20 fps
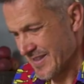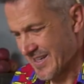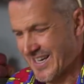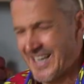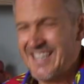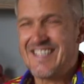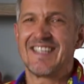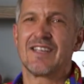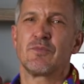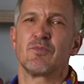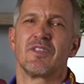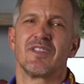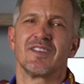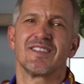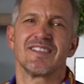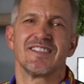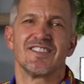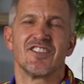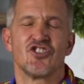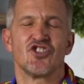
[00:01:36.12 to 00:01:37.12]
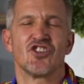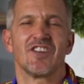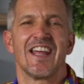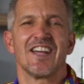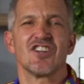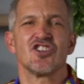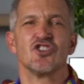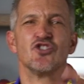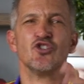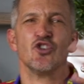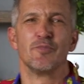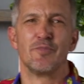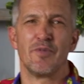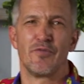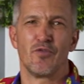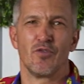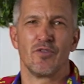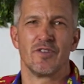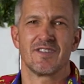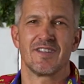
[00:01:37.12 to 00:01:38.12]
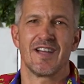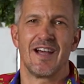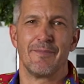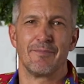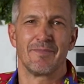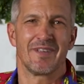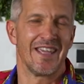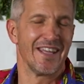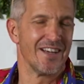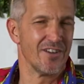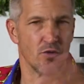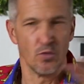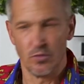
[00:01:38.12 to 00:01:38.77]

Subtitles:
The nice thing with this is that you can actually do it before the time. Get it